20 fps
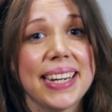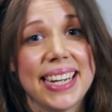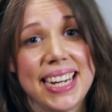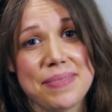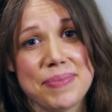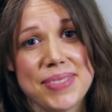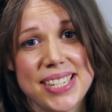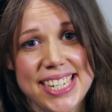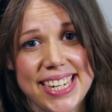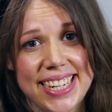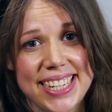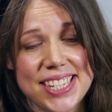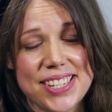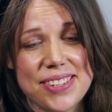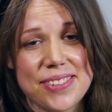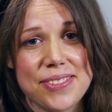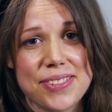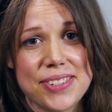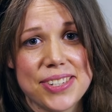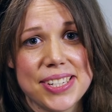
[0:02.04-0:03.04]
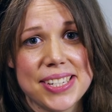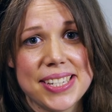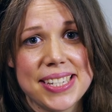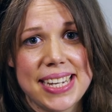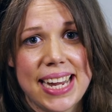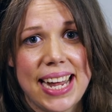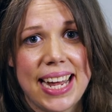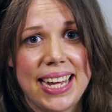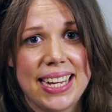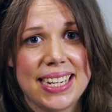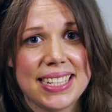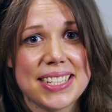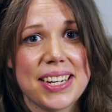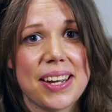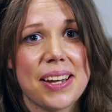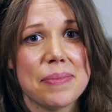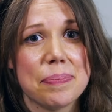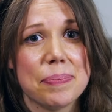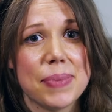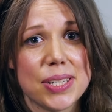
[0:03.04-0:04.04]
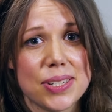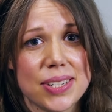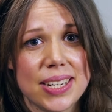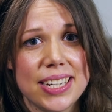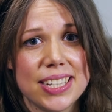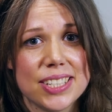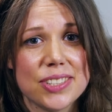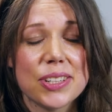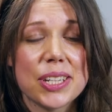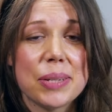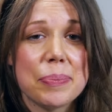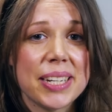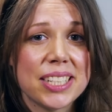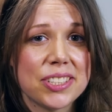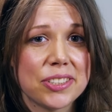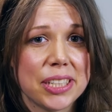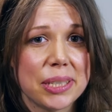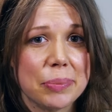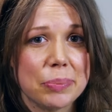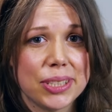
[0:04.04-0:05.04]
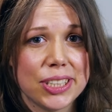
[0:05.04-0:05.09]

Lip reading: My name's Jenny Saunders and I'm mostly a documentary